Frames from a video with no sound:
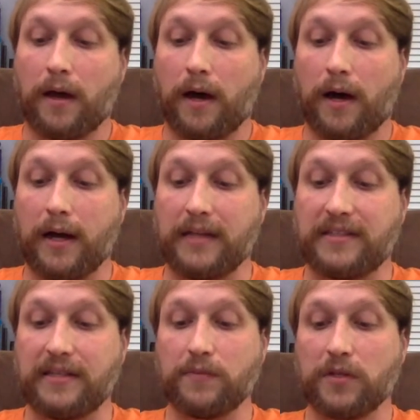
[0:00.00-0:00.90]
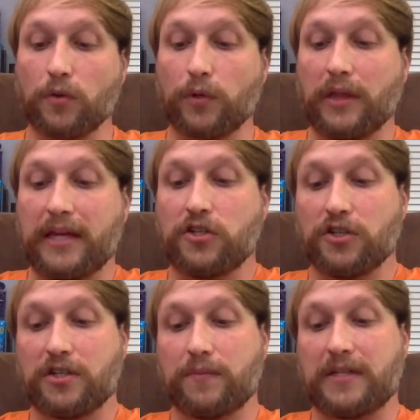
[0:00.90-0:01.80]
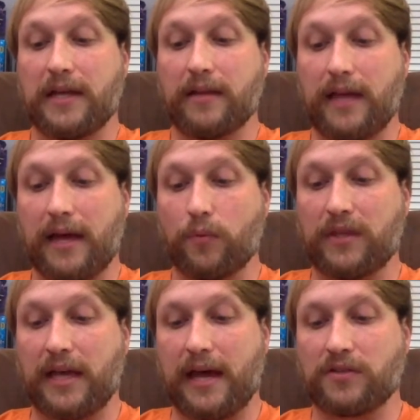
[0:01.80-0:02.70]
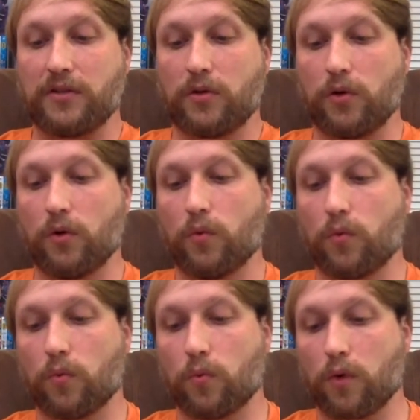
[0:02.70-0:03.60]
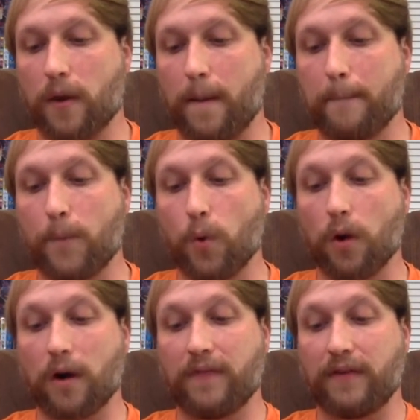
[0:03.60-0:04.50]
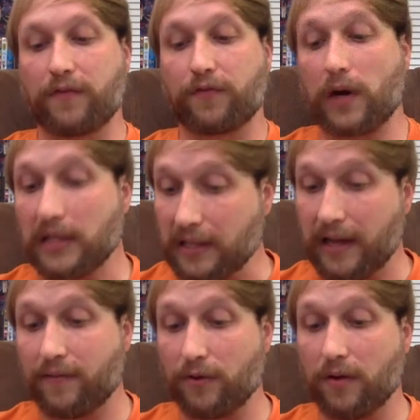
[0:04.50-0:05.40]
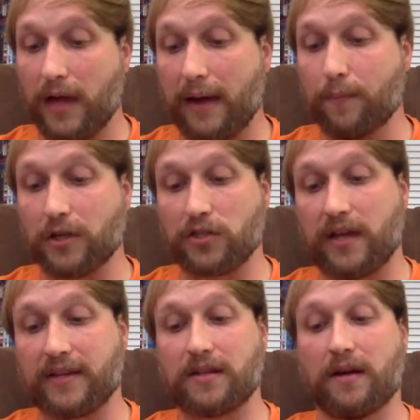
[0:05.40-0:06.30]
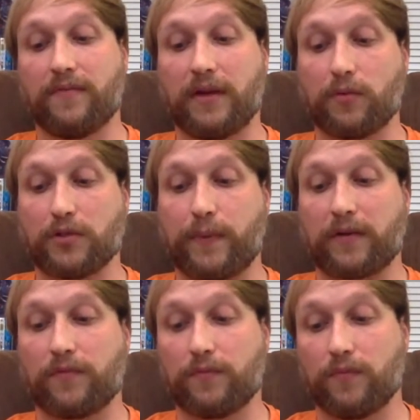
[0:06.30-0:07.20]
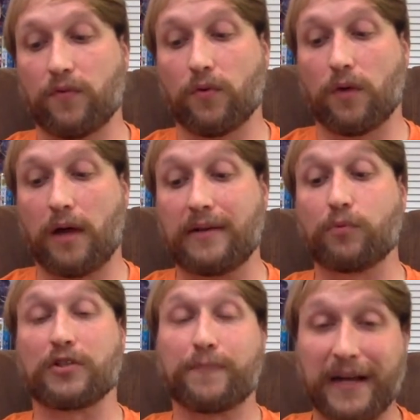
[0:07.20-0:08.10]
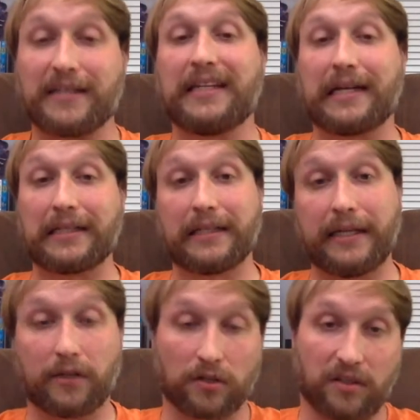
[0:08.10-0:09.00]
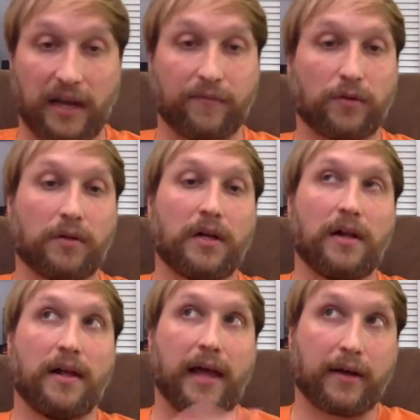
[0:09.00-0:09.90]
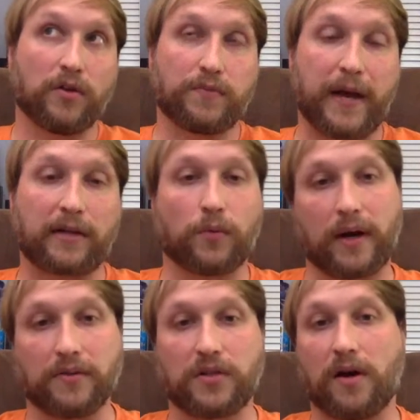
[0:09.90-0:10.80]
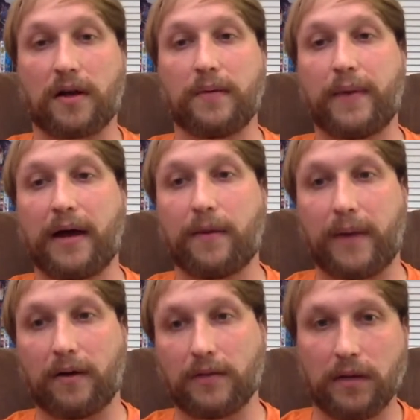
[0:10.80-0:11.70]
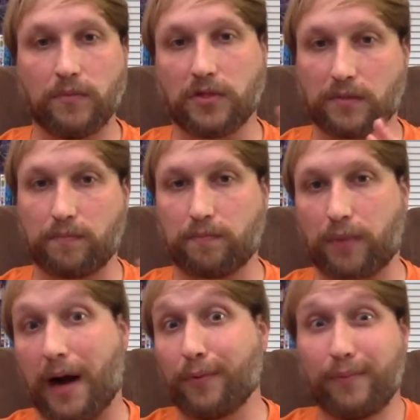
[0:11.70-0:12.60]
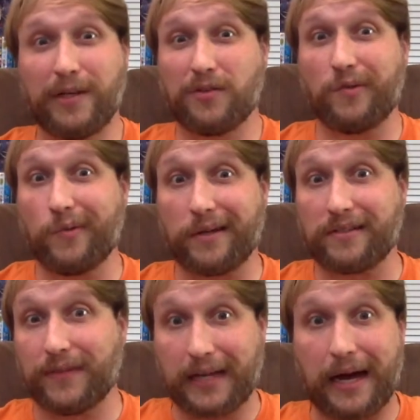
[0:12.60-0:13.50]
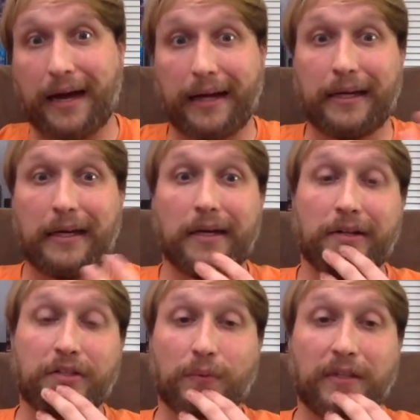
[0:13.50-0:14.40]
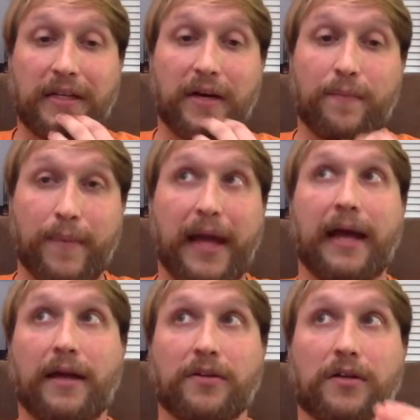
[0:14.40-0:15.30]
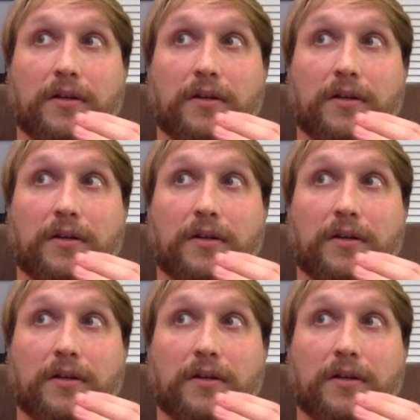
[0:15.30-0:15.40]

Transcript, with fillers: Uh, it seems that the relationship Stanley had with the cast and crew were more of a friend level and much less of a respectful, a respected leader level. That goes back to what I was talking about about him just probably being too nice of a guy to really command